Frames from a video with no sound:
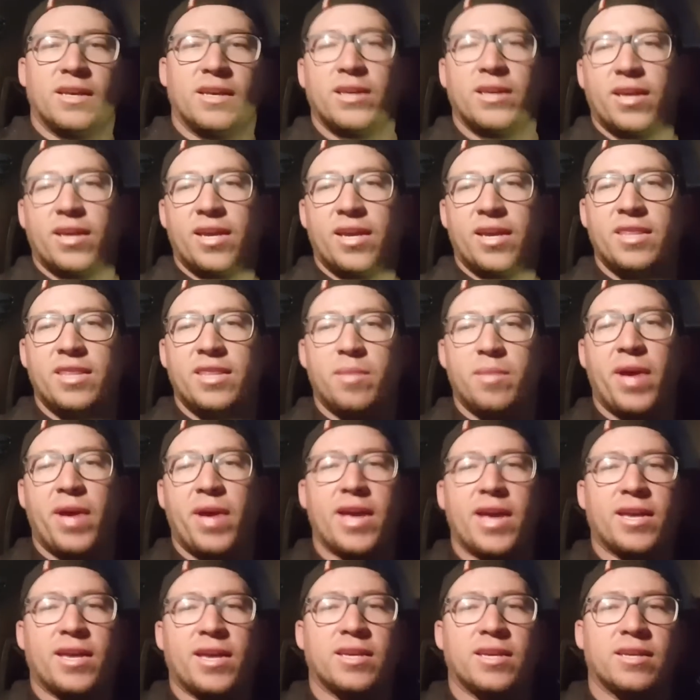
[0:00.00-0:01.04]
in the back.
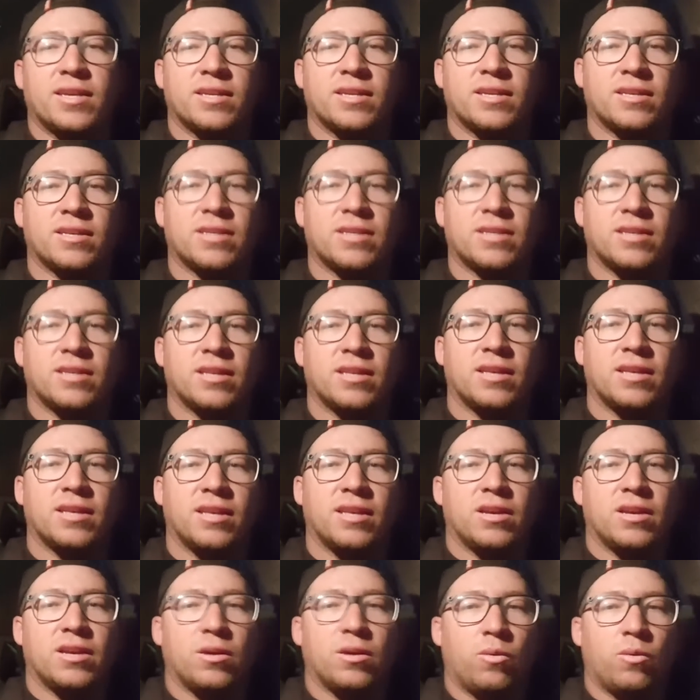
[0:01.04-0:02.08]

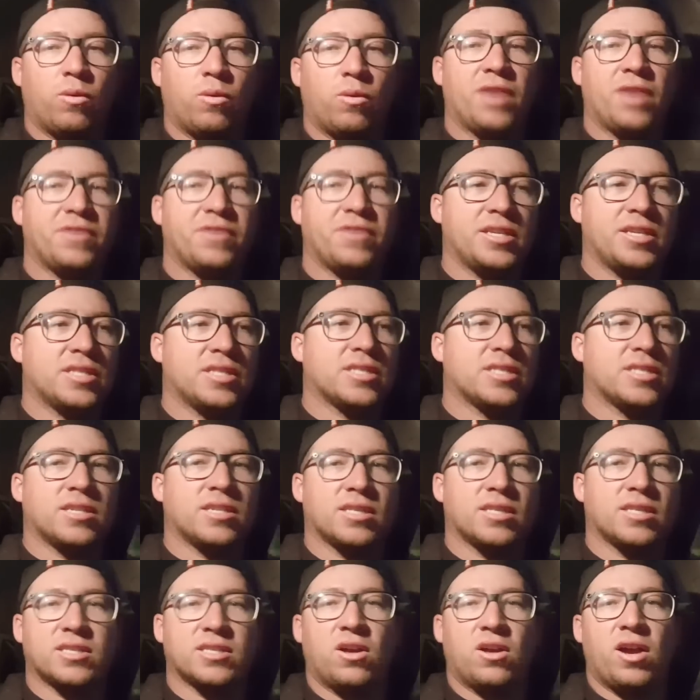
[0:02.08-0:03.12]
Wifey's to the
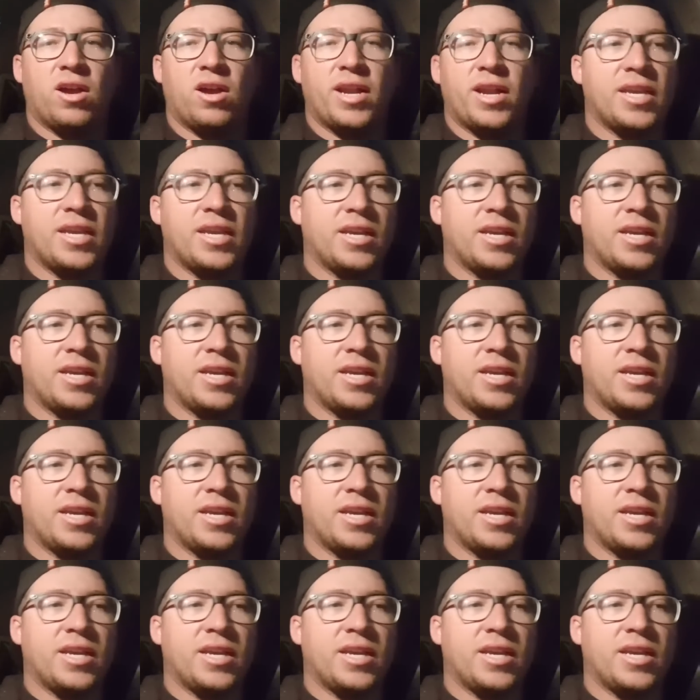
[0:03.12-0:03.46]
side here.